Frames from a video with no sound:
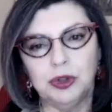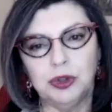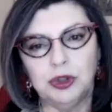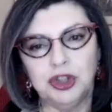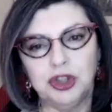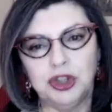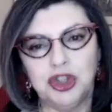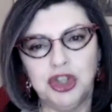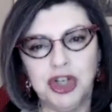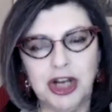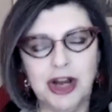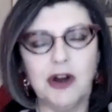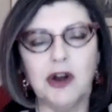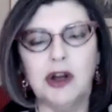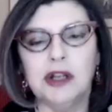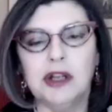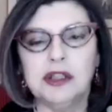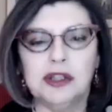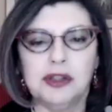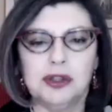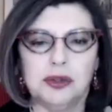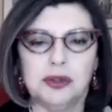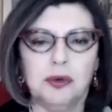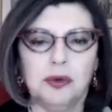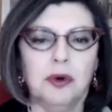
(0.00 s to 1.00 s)
Jarrett's
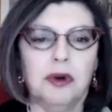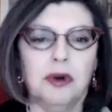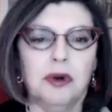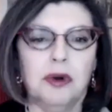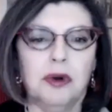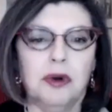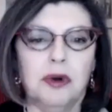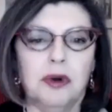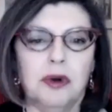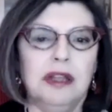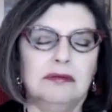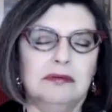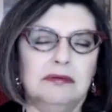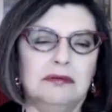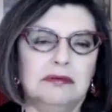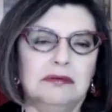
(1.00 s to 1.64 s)
story